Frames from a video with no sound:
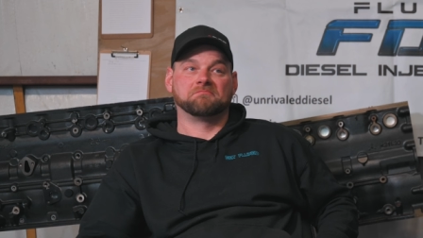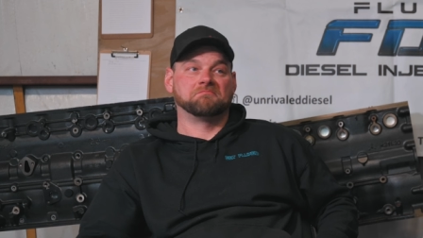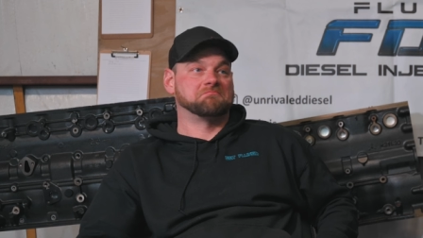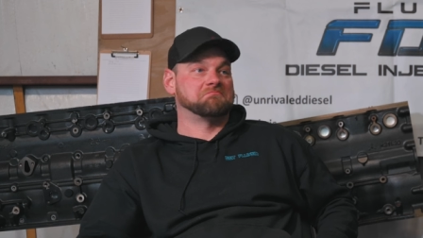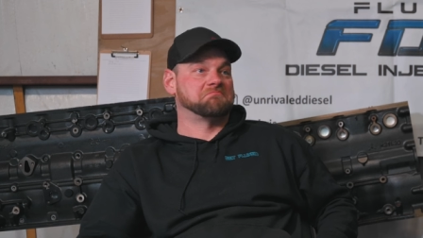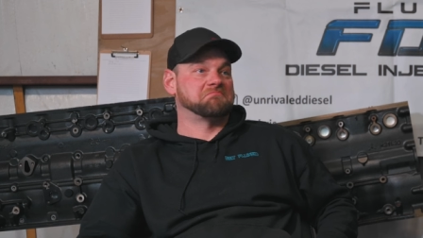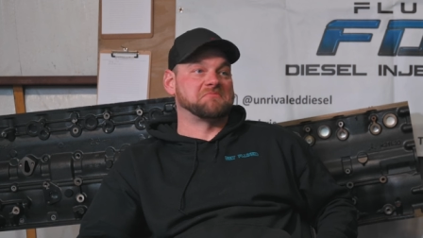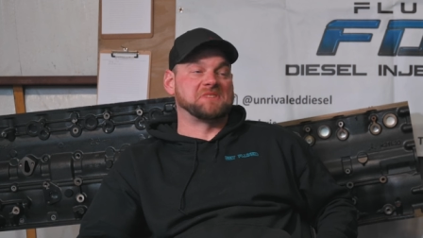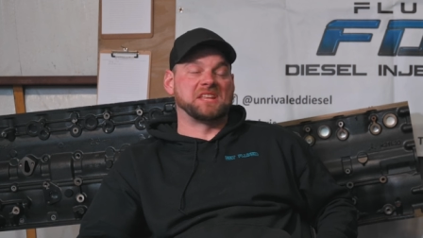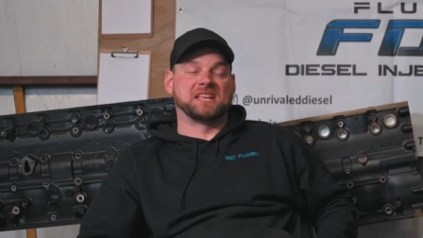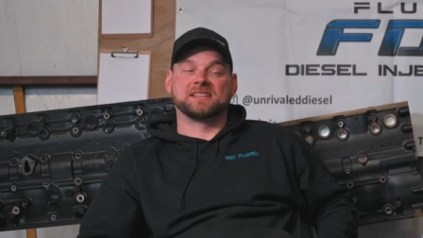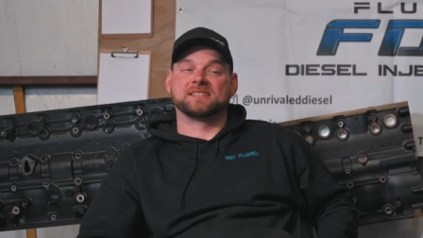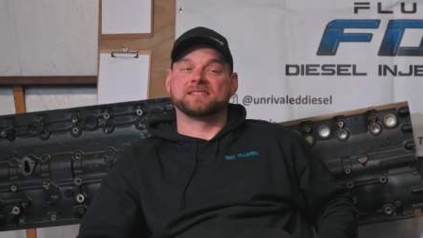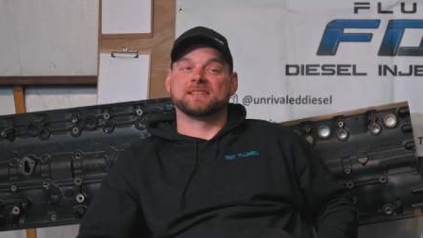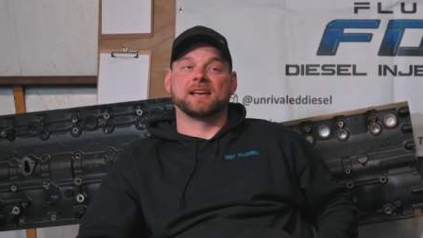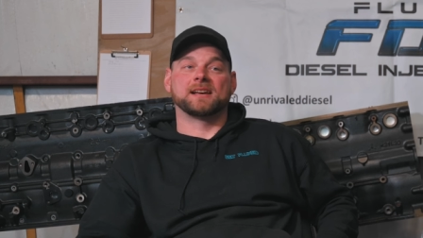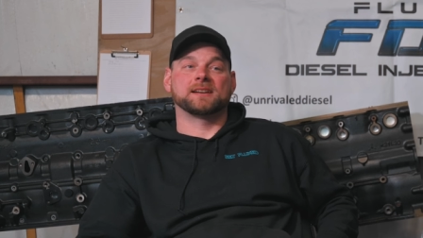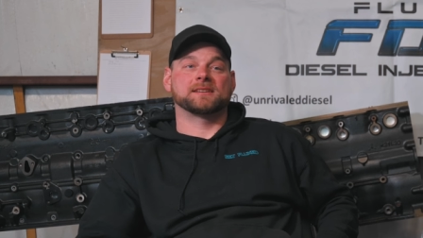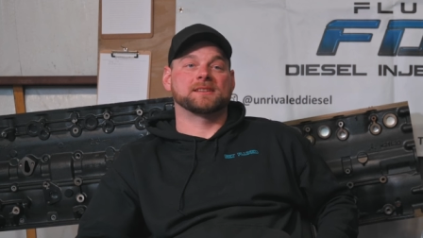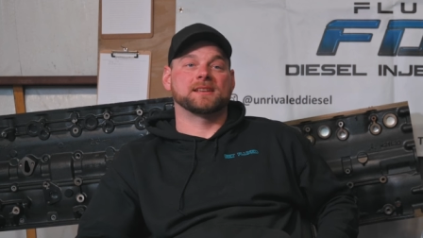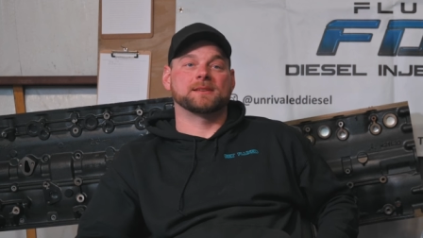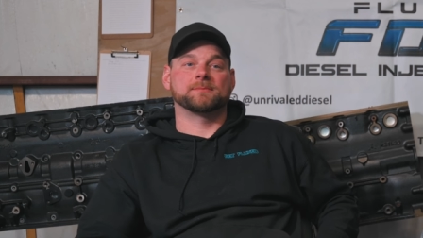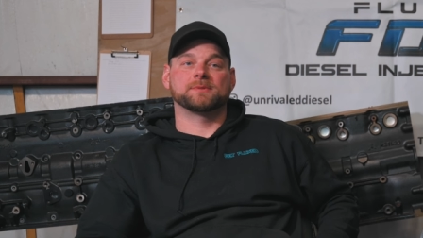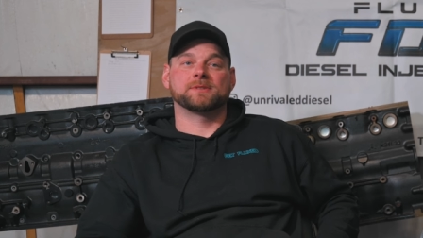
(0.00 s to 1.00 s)
Uh,
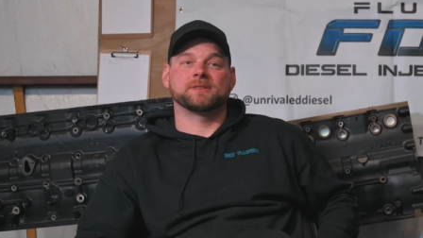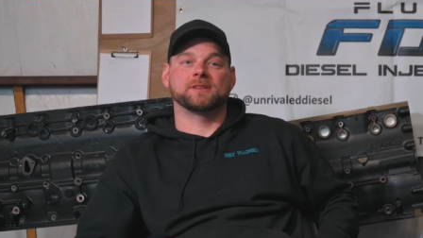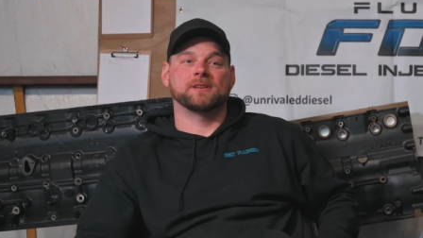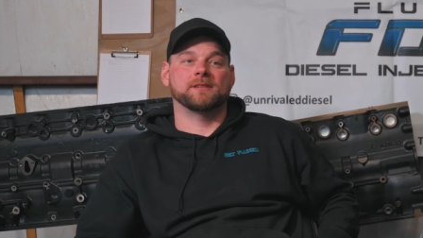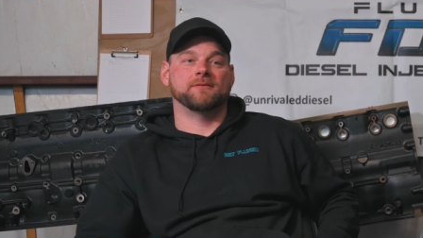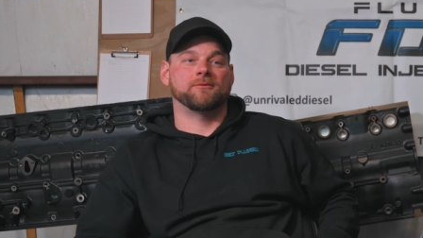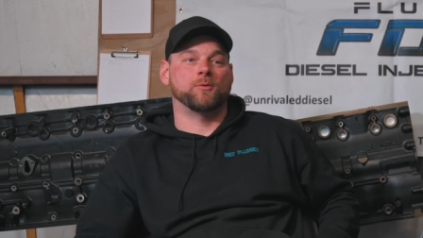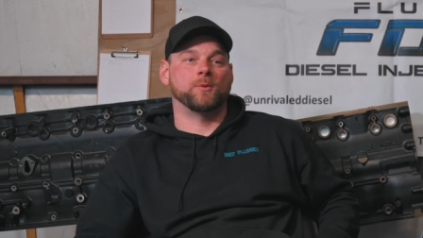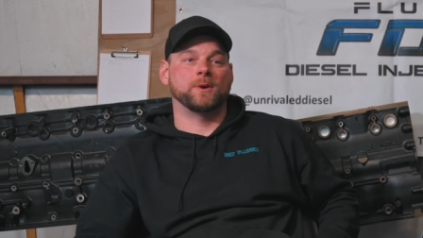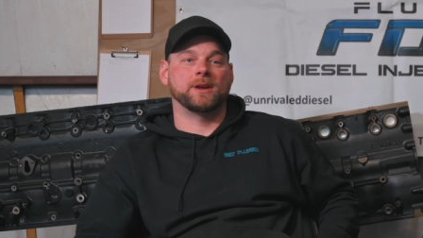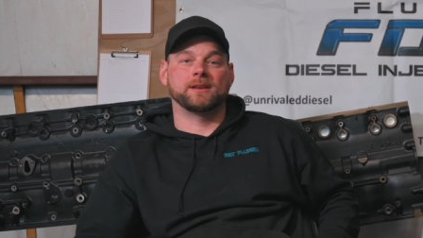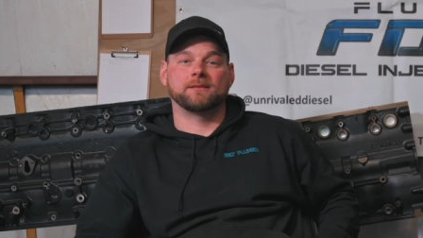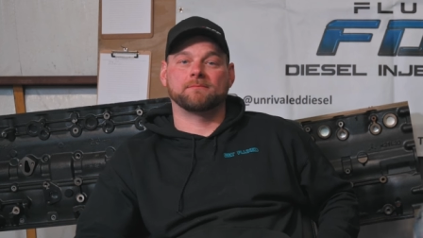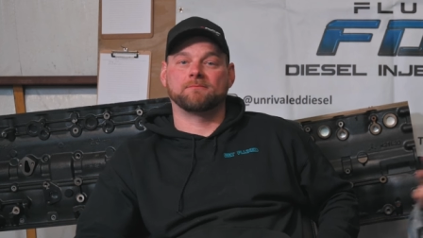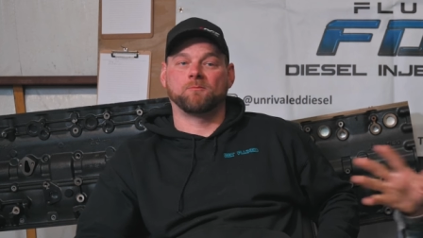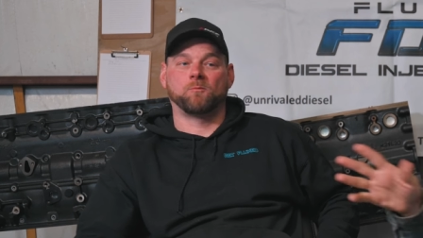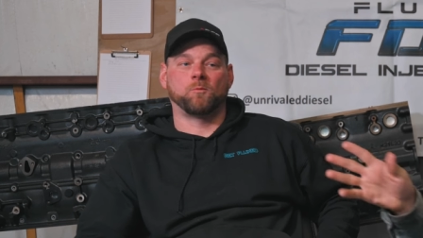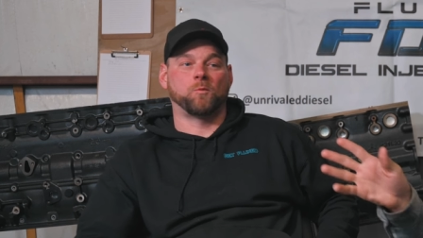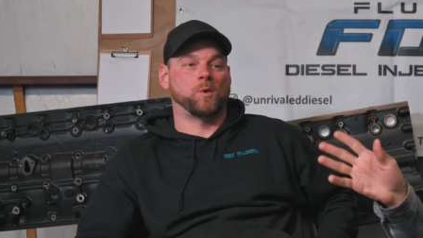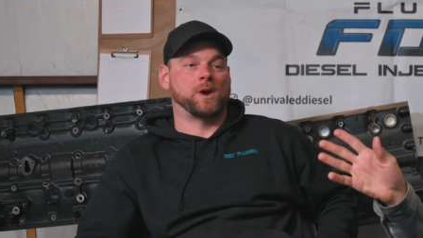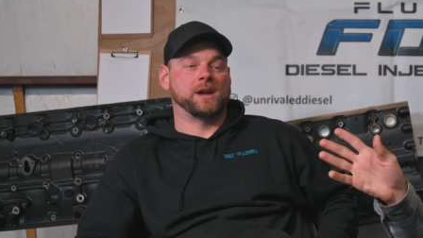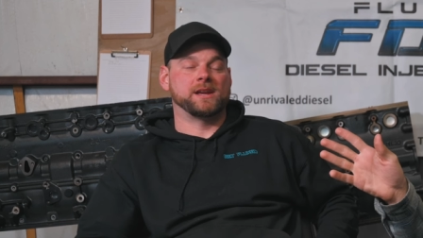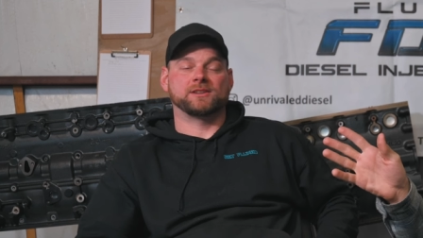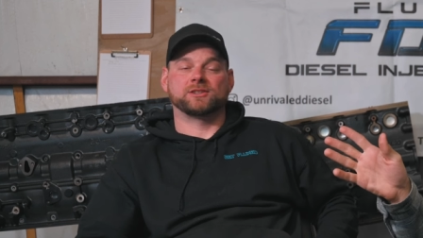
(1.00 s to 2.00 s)
exact same stuff. Exact
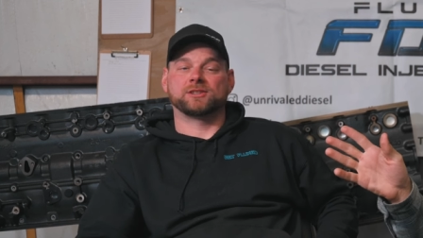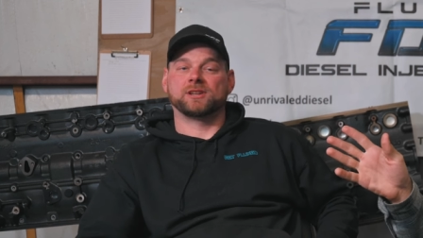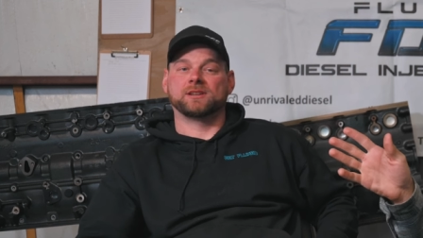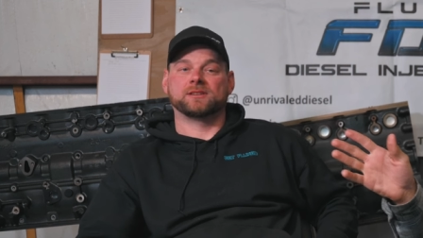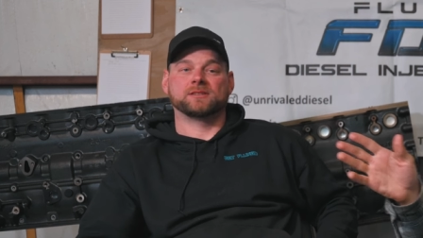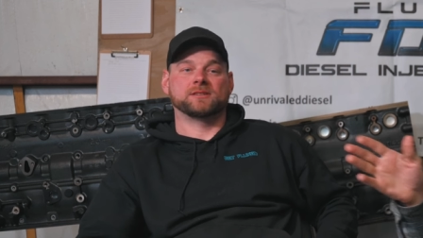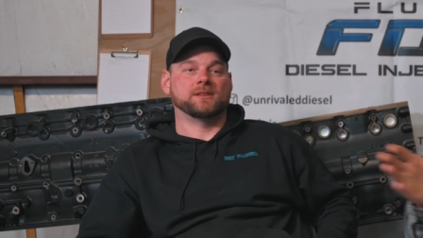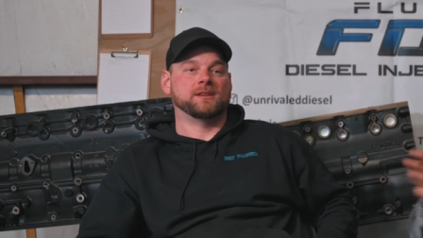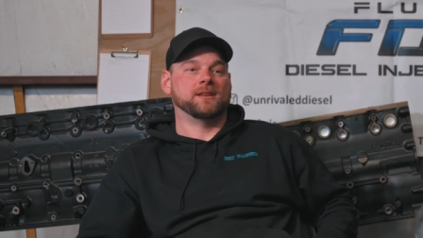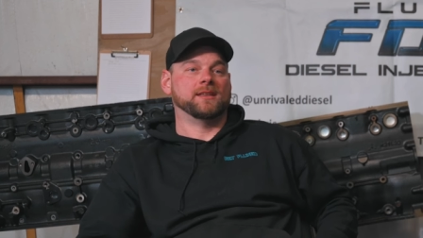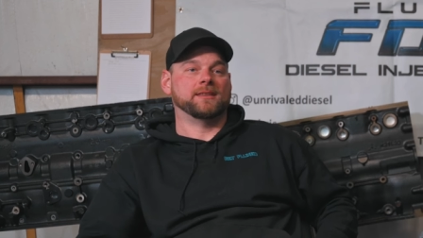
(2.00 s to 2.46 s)
same setup.